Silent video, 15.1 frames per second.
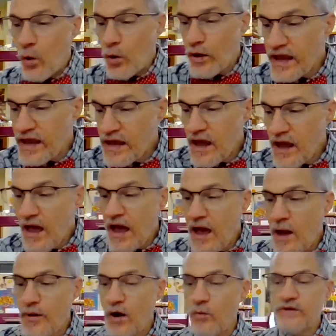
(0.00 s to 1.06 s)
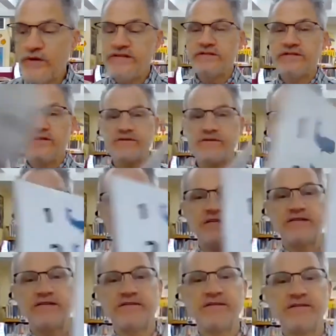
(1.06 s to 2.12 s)
Okay, how about we did this,
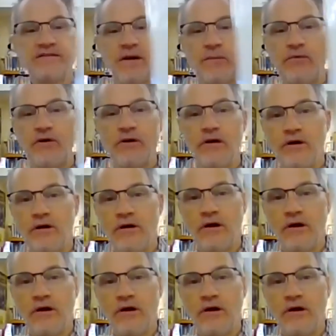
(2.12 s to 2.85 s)
these this summer.